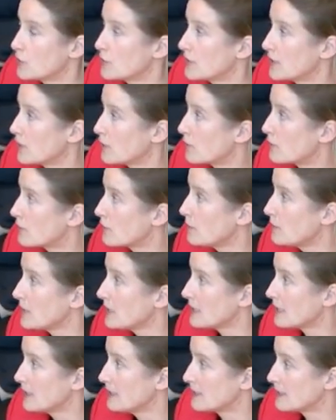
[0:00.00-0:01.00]
choosing
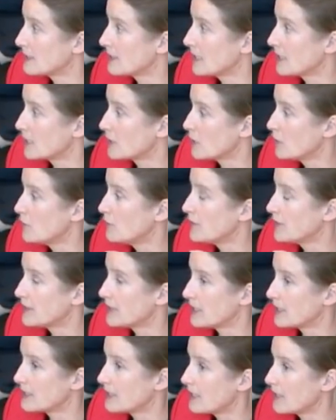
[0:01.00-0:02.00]
Krümmel instead
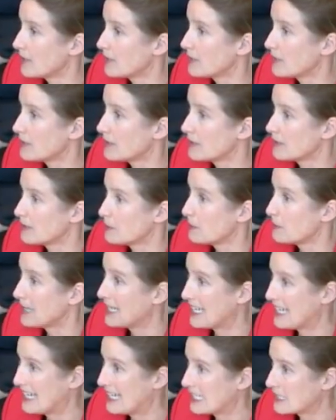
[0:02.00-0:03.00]
over that other
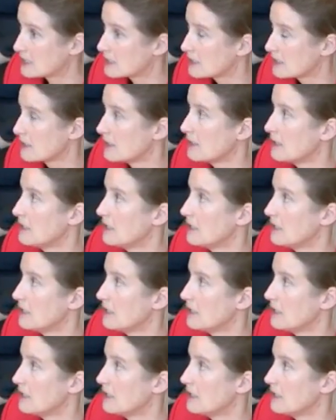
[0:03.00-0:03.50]
plant